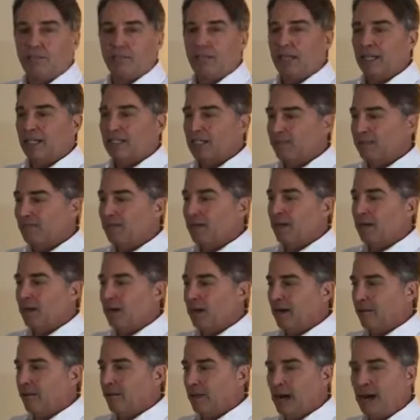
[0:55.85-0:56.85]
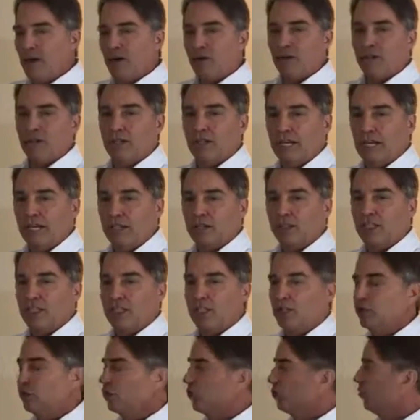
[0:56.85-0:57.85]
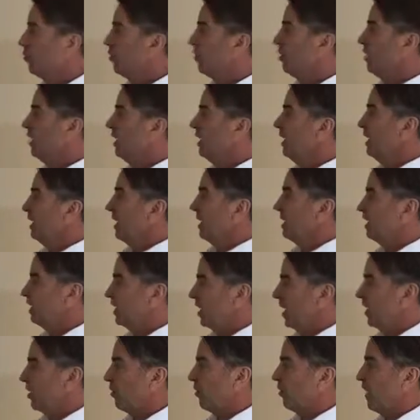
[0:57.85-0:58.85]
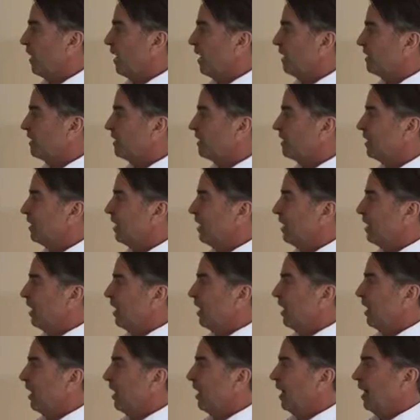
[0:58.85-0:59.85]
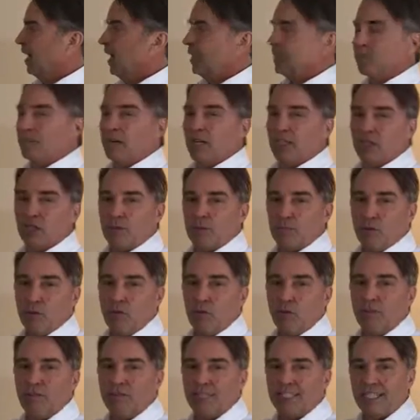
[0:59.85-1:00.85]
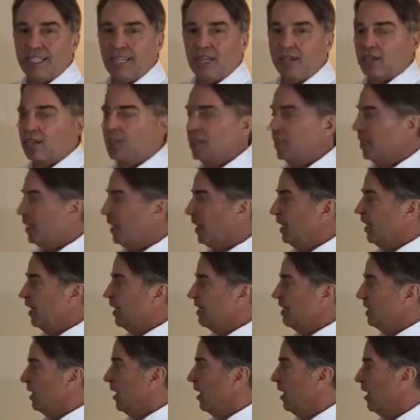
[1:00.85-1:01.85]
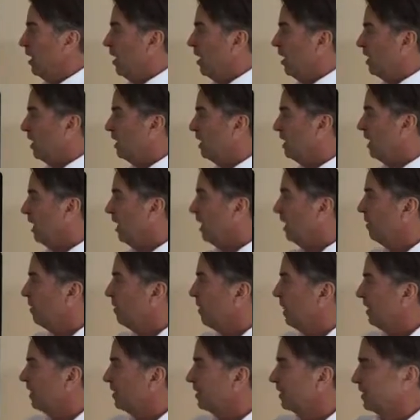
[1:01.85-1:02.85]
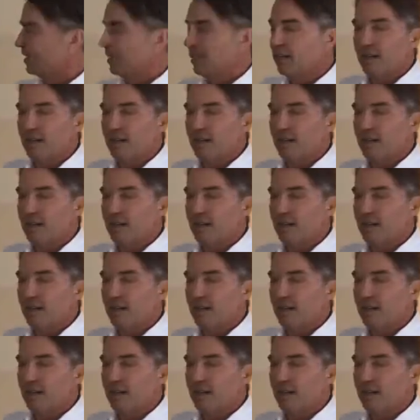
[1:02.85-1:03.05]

It's power and energy neutral. It generates as much or more of its energy needs on a daily basis.